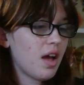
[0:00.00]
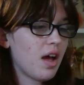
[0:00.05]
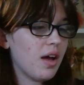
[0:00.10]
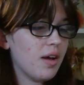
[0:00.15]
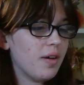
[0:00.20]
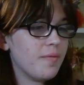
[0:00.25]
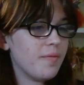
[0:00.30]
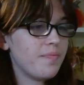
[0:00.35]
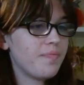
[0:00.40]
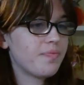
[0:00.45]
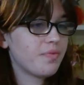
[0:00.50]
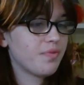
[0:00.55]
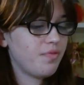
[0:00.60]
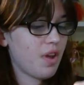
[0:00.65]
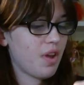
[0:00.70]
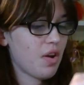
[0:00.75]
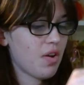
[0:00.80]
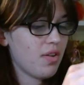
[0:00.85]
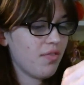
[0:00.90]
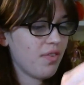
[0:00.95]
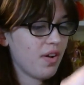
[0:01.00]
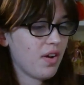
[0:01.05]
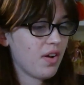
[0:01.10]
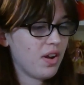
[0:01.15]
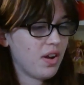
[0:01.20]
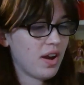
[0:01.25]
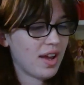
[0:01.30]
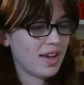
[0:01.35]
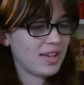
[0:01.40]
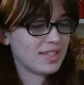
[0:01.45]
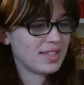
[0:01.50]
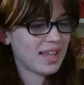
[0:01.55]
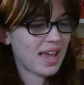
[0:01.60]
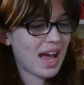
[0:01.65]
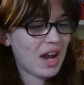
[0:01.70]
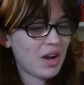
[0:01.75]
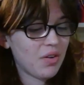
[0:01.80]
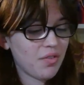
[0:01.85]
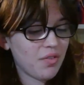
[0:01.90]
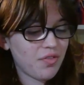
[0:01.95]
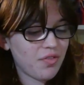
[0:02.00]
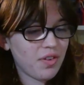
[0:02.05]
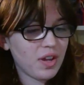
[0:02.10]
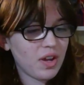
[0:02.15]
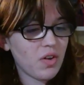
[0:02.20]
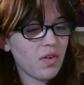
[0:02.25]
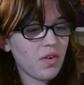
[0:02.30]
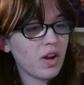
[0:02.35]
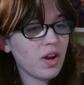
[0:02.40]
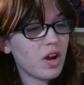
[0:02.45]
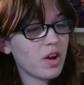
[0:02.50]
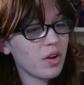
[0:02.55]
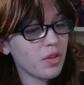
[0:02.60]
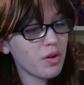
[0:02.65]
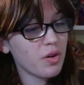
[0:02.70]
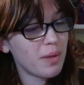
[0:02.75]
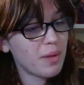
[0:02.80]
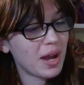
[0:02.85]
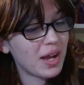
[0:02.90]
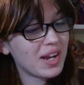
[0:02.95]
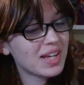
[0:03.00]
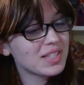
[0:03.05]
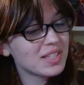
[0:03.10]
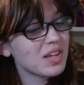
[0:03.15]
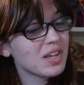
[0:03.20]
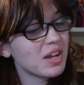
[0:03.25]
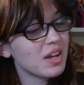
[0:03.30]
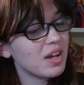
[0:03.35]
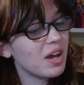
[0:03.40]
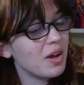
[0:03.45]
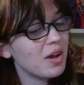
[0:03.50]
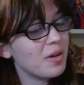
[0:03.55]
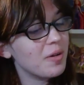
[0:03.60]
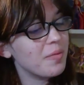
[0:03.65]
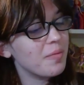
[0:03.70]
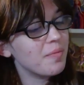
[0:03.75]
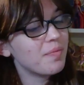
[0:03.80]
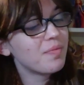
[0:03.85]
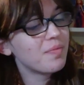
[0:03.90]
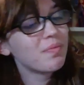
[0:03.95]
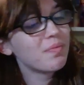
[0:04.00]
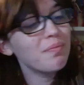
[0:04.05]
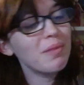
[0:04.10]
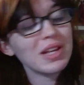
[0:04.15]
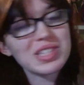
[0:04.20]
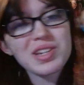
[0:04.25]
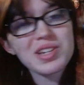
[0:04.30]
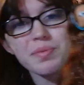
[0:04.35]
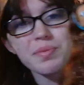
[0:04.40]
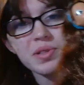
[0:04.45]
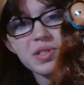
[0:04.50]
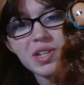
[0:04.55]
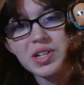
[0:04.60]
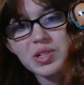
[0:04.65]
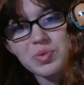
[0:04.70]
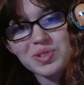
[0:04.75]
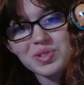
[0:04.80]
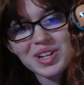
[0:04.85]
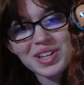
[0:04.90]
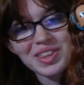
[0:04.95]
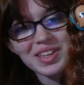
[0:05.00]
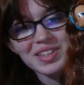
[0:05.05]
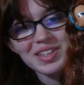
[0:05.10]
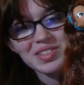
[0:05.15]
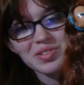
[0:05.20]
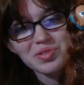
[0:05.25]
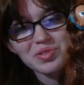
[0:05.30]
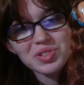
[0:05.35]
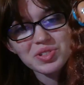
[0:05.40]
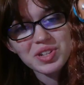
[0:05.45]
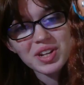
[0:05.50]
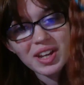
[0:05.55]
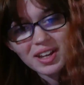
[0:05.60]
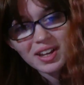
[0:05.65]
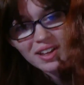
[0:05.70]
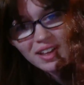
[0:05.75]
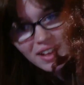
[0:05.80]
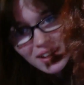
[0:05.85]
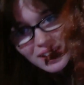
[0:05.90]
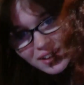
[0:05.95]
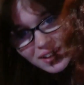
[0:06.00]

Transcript: Um, very, very nice outfit going on. Although mine has a um, messed up stitch, which I think is interesting.